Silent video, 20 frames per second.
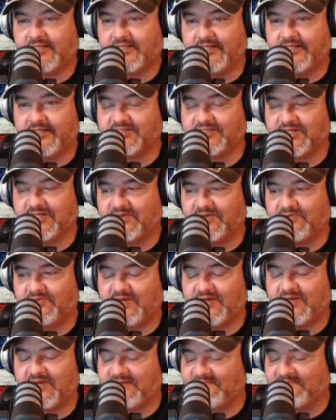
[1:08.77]
so
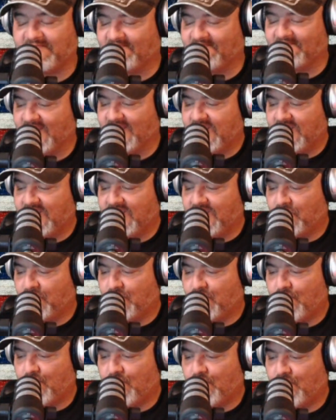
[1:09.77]
tonight I wanted to kind of
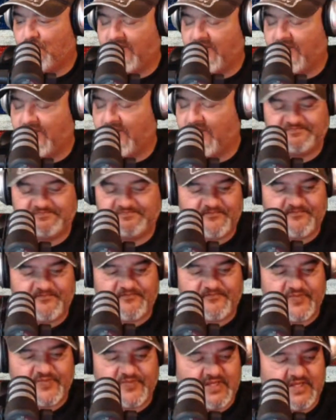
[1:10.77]
talk a little bit
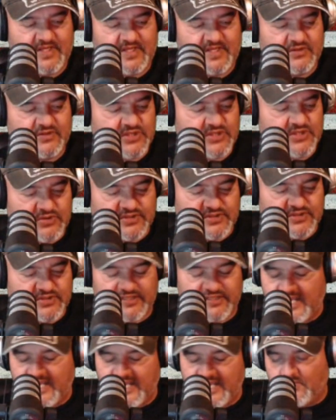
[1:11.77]
about something that's kind of
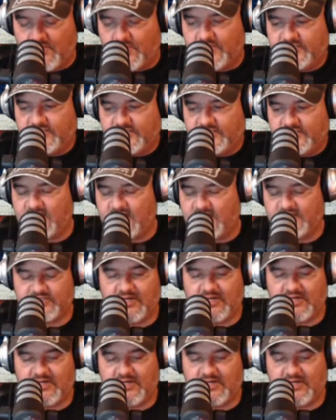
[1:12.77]
near and dear to me.